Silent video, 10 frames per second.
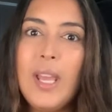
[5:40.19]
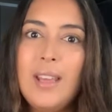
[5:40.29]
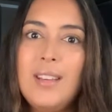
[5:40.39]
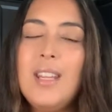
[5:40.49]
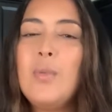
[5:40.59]

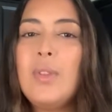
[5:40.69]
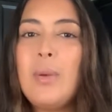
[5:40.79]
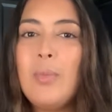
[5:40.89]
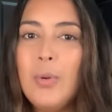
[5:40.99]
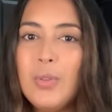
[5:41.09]
handy when they
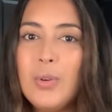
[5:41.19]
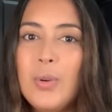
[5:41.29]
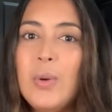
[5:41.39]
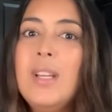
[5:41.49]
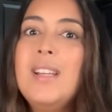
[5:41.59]
both
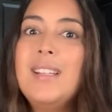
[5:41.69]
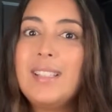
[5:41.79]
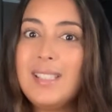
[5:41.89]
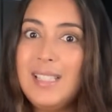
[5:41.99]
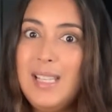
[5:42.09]
go to
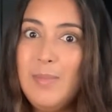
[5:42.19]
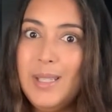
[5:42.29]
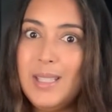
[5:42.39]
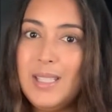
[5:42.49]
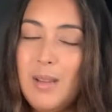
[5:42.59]
sleep at
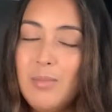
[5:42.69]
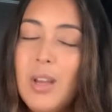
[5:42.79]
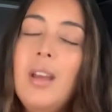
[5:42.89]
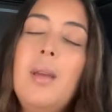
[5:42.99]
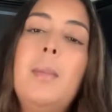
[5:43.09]
the same
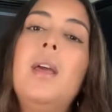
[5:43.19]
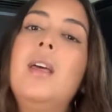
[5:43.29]
time.